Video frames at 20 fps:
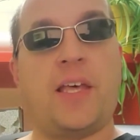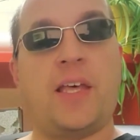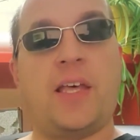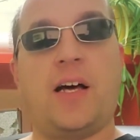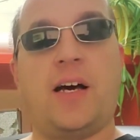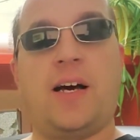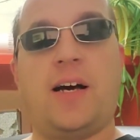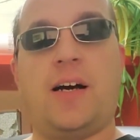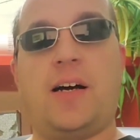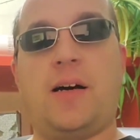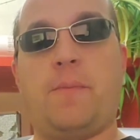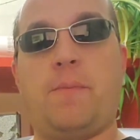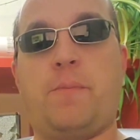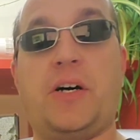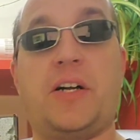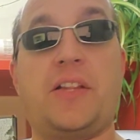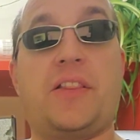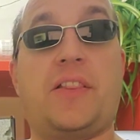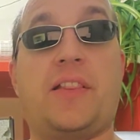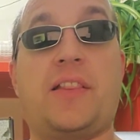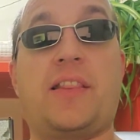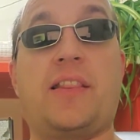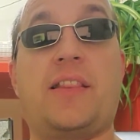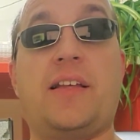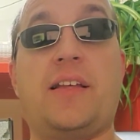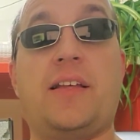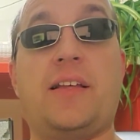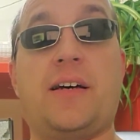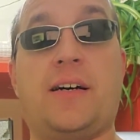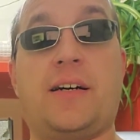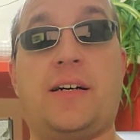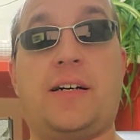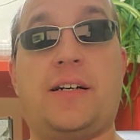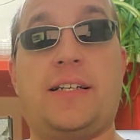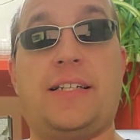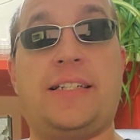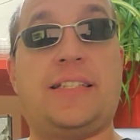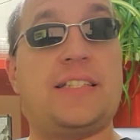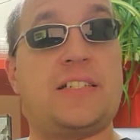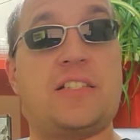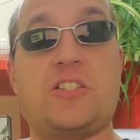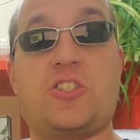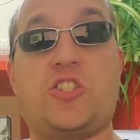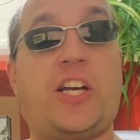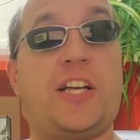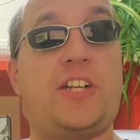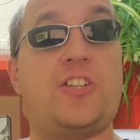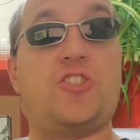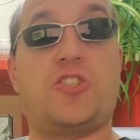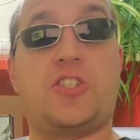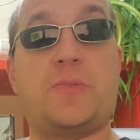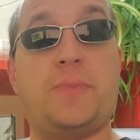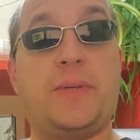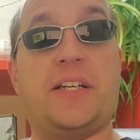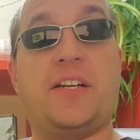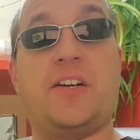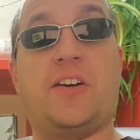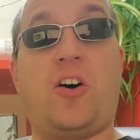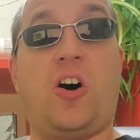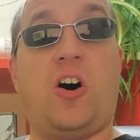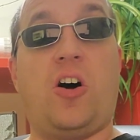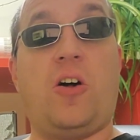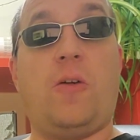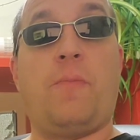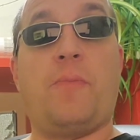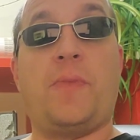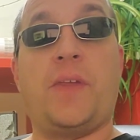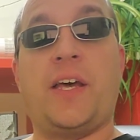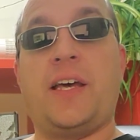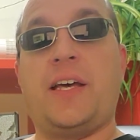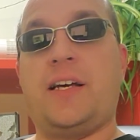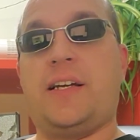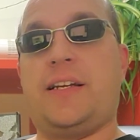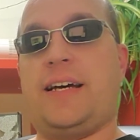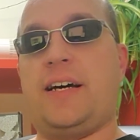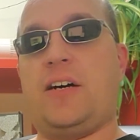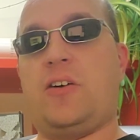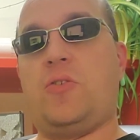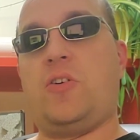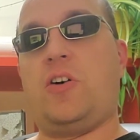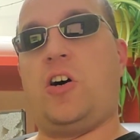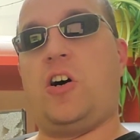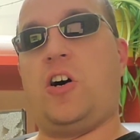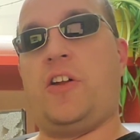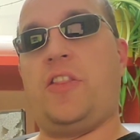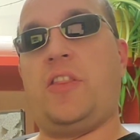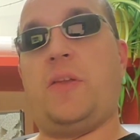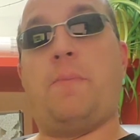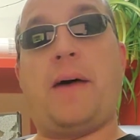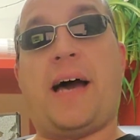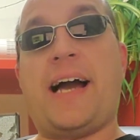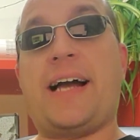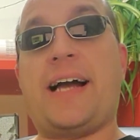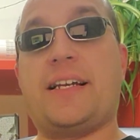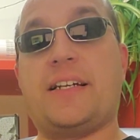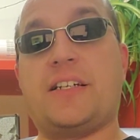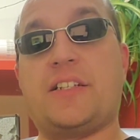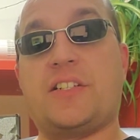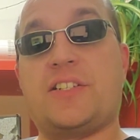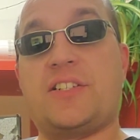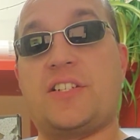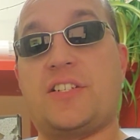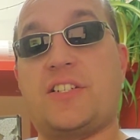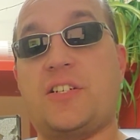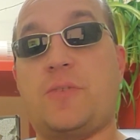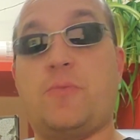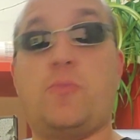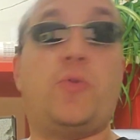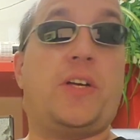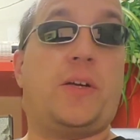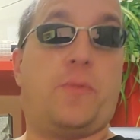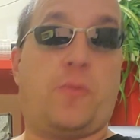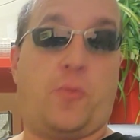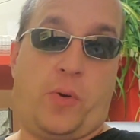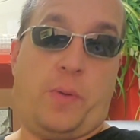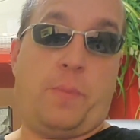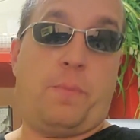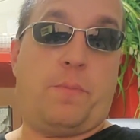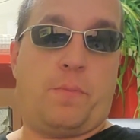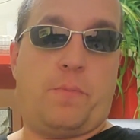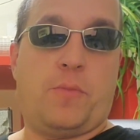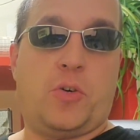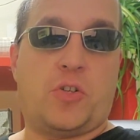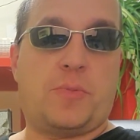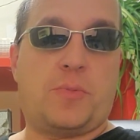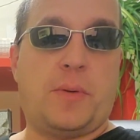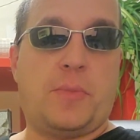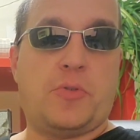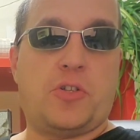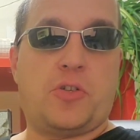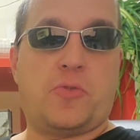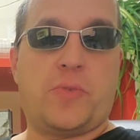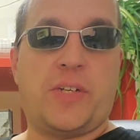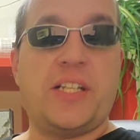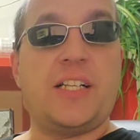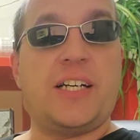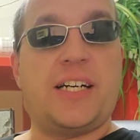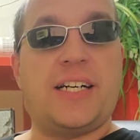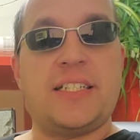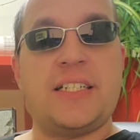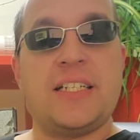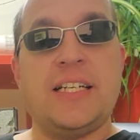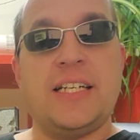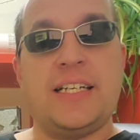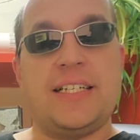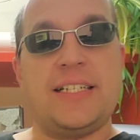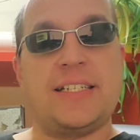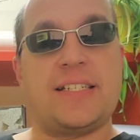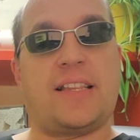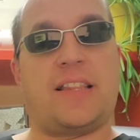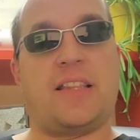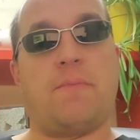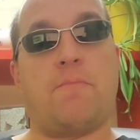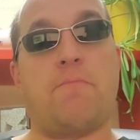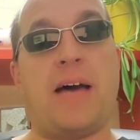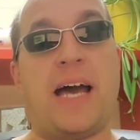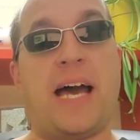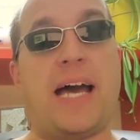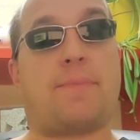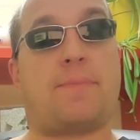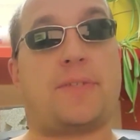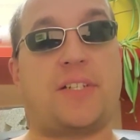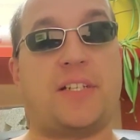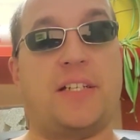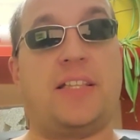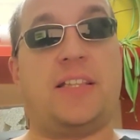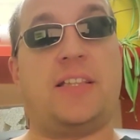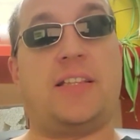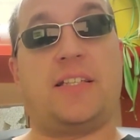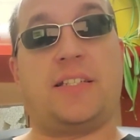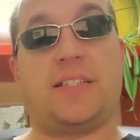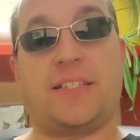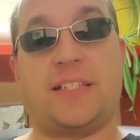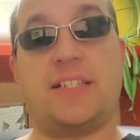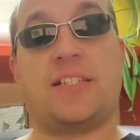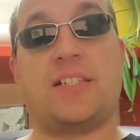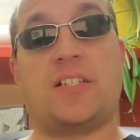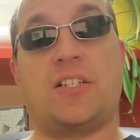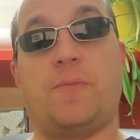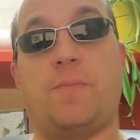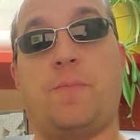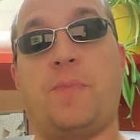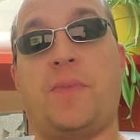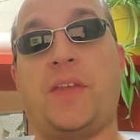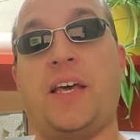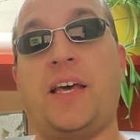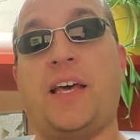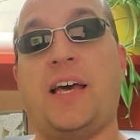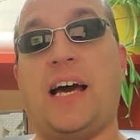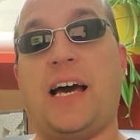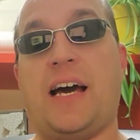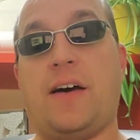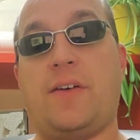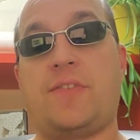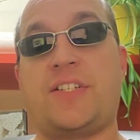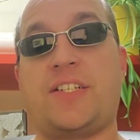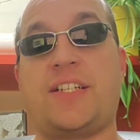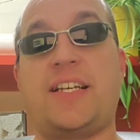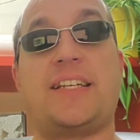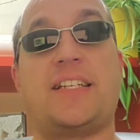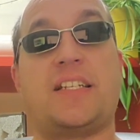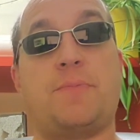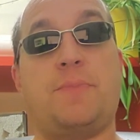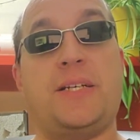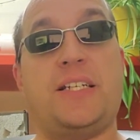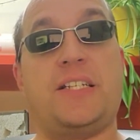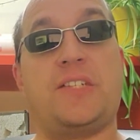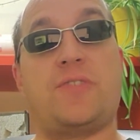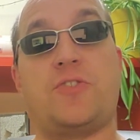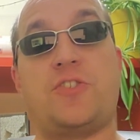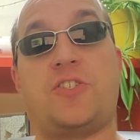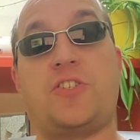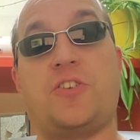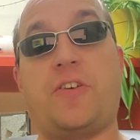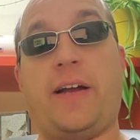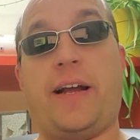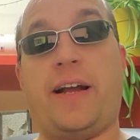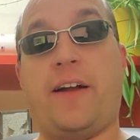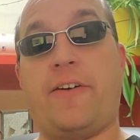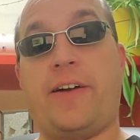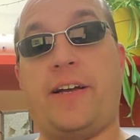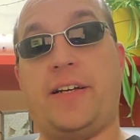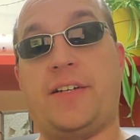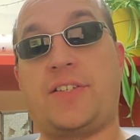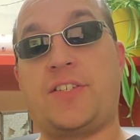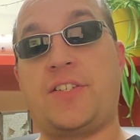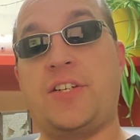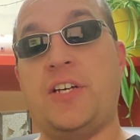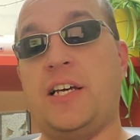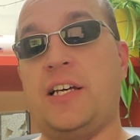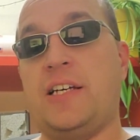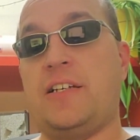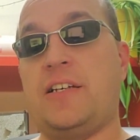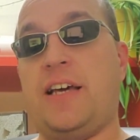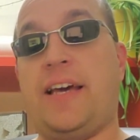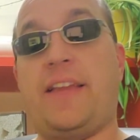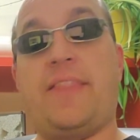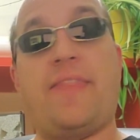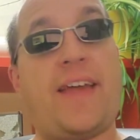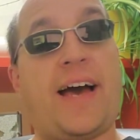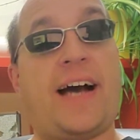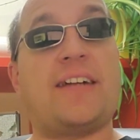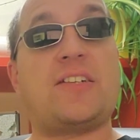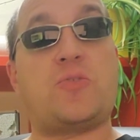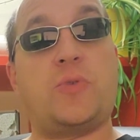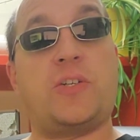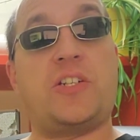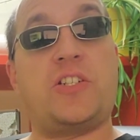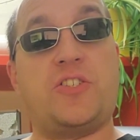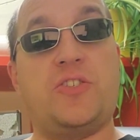but it doesn't change your speed at all. Now, on the back end of the system, we most people don't realize is that the maps in the system have set speeds for certain areas. And that's what it's